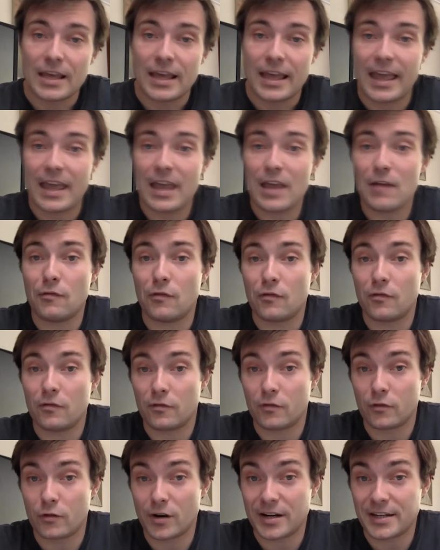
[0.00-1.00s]
If,
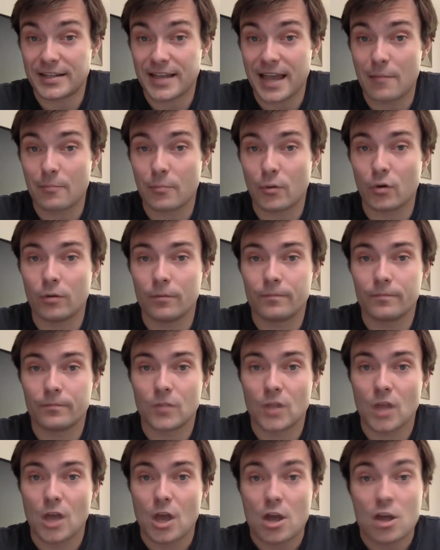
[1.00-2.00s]
for example,
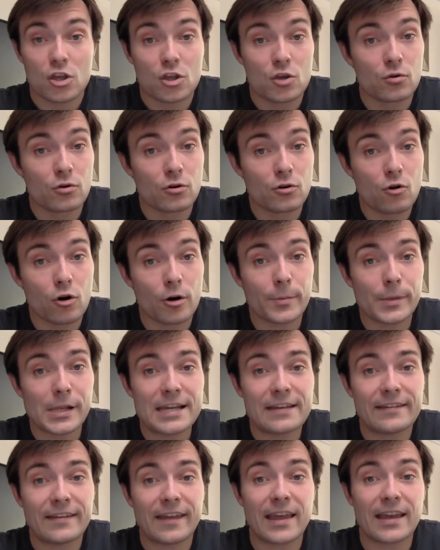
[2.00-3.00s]
you
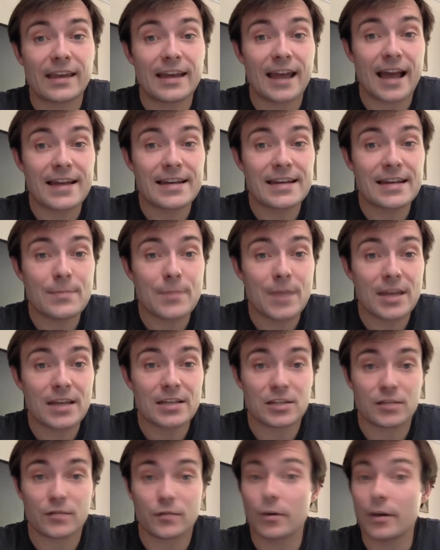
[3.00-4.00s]
normally take 90
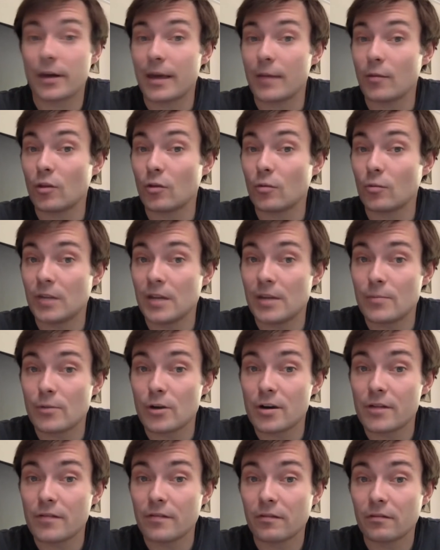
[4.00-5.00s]
minutes for an AEM-Cube
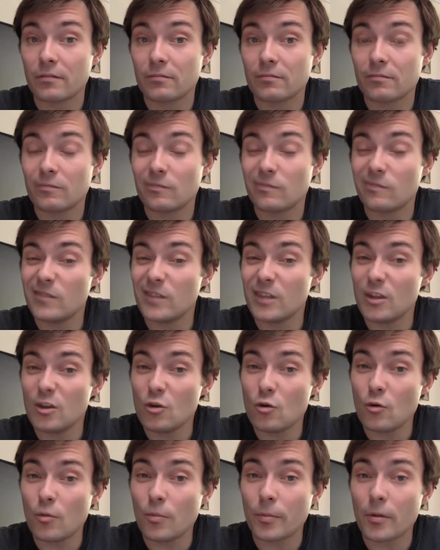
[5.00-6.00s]
debrief,
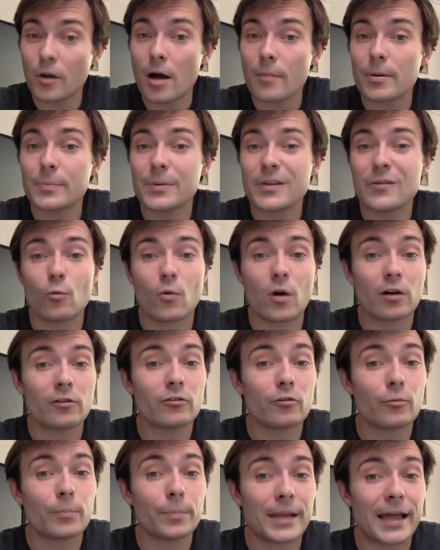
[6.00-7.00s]
you probably want
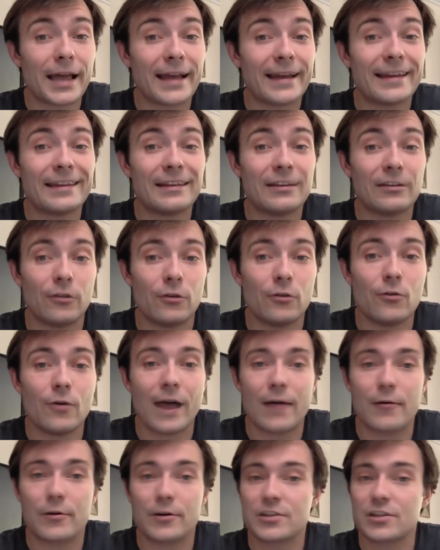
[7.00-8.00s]
to plan in 2
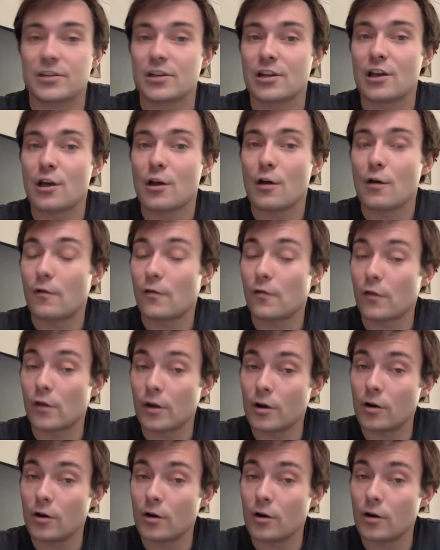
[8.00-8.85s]
hours for an